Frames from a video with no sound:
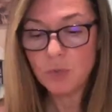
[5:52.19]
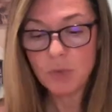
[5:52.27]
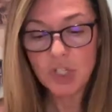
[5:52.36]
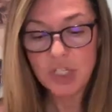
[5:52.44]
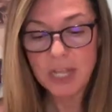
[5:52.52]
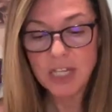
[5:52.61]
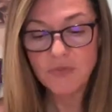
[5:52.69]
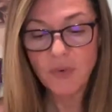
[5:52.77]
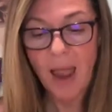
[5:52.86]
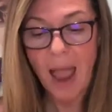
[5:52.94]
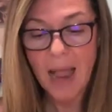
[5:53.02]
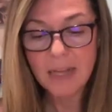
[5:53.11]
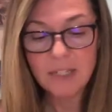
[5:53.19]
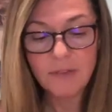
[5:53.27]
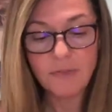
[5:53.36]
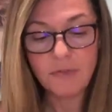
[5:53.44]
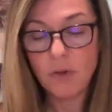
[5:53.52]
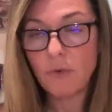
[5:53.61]
which stands for active
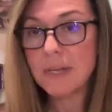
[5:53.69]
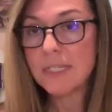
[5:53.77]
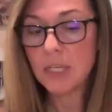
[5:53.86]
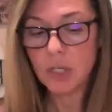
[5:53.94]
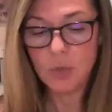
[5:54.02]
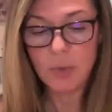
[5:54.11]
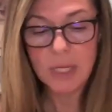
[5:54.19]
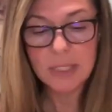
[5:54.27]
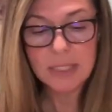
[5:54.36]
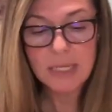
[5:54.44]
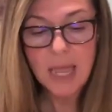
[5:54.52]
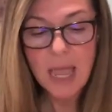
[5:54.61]
fluorescent units.